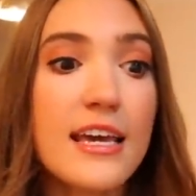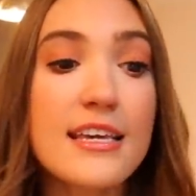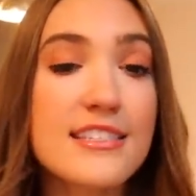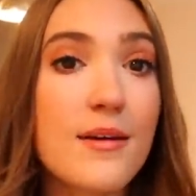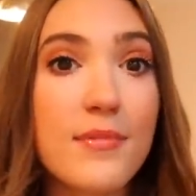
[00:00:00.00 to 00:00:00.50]

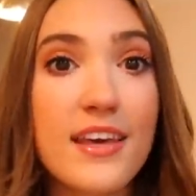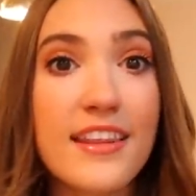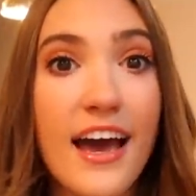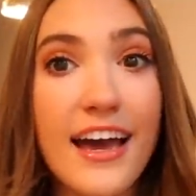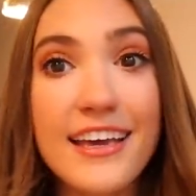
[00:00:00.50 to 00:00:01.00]
is something
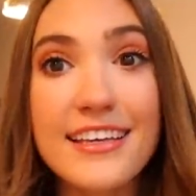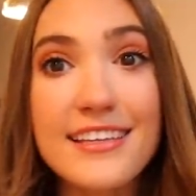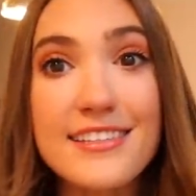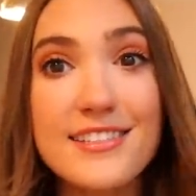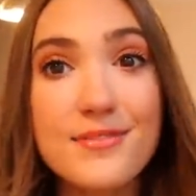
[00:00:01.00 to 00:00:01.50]
that
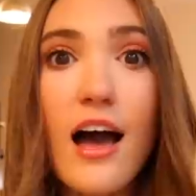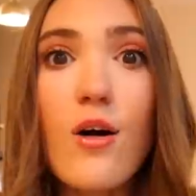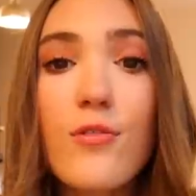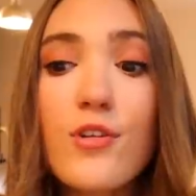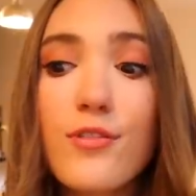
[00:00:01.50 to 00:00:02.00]
is
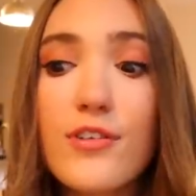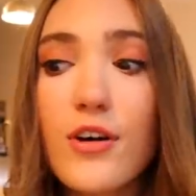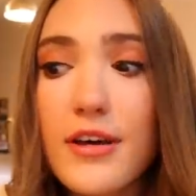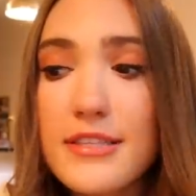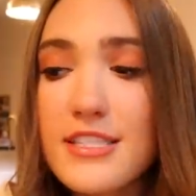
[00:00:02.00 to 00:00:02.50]
helpful to
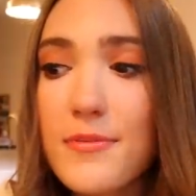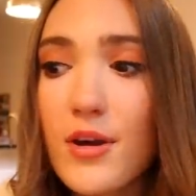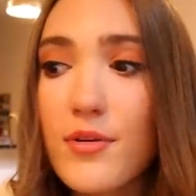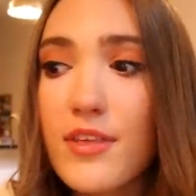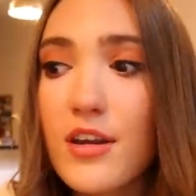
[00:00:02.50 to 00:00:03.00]
feel
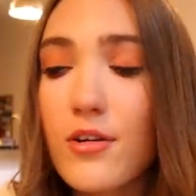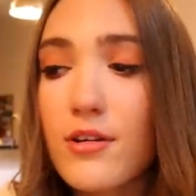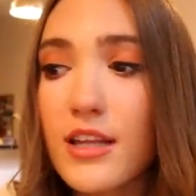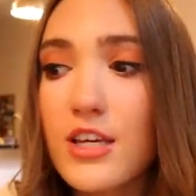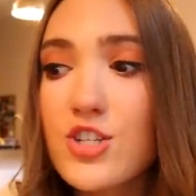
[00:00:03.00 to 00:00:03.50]
intimate within your
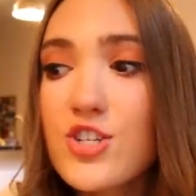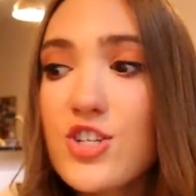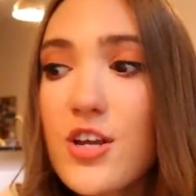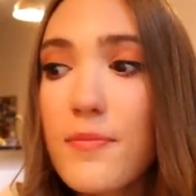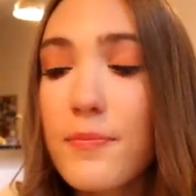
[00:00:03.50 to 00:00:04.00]

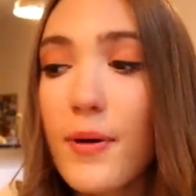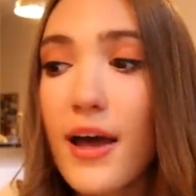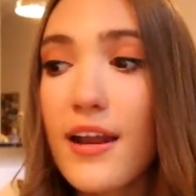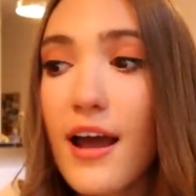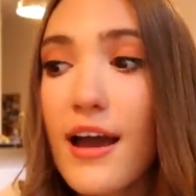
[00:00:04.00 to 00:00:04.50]
relationship but